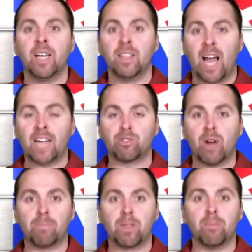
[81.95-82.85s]
That
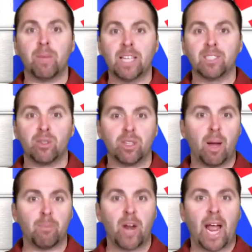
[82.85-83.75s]
dropped them into the
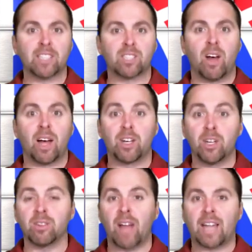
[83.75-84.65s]
number eight slot, could
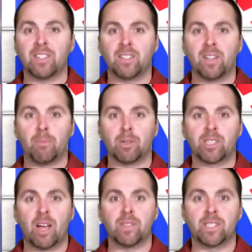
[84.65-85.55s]
have landed the number
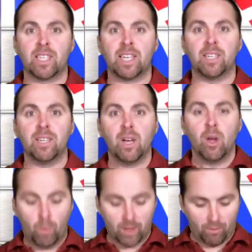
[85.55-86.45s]
seven seed
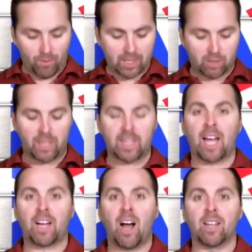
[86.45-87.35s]
with the victory in
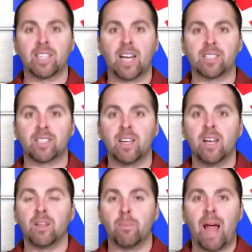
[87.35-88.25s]
that contest.
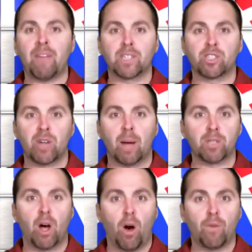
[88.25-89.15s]
The Mavericks dropped
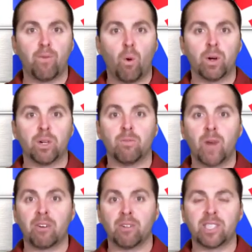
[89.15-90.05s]
all four
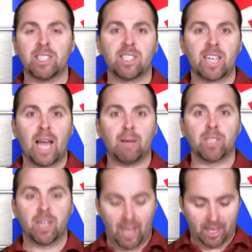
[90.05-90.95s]
regular season games
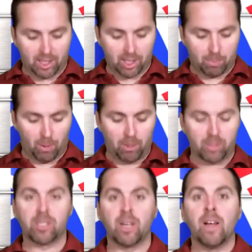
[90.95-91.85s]
against the
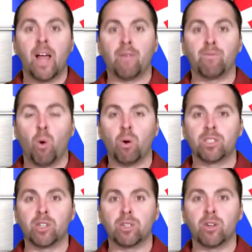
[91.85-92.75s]
Spurs, and forward
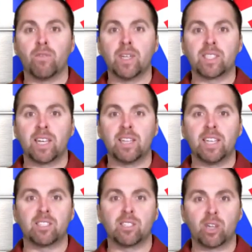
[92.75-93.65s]
Dirk Nowitzki
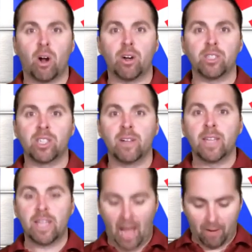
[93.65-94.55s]
leads the charge
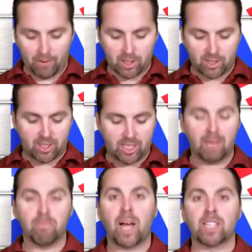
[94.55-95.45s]
he averages a
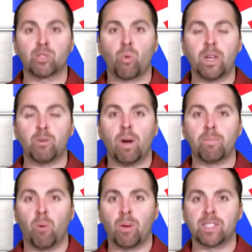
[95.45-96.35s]
team best
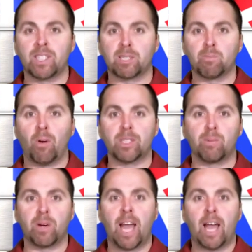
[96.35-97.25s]
21.6 points
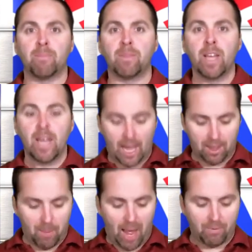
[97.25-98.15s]
per game, and
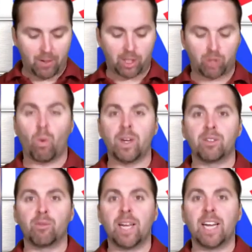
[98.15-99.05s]
the Mavericks
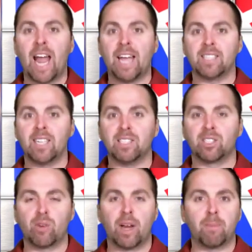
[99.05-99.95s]
23 and 18
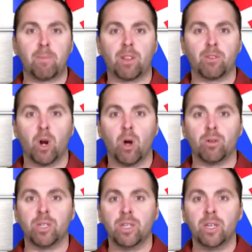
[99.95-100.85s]
straight up on the
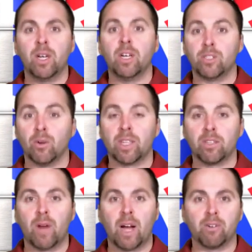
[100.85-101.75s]
road during
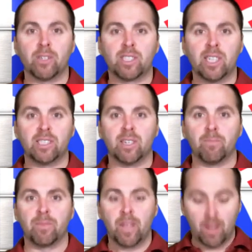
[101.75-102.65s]
the regular season.